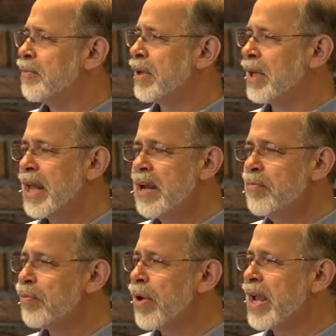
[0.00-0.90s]
But let
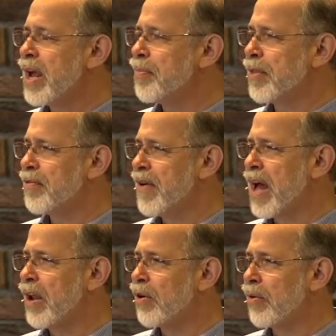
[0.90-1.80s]
him break up the
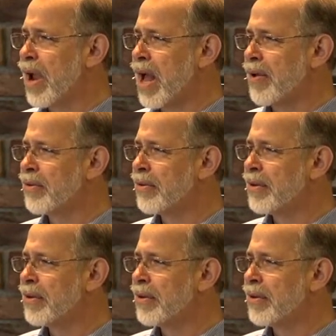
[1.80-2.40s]
fallow ground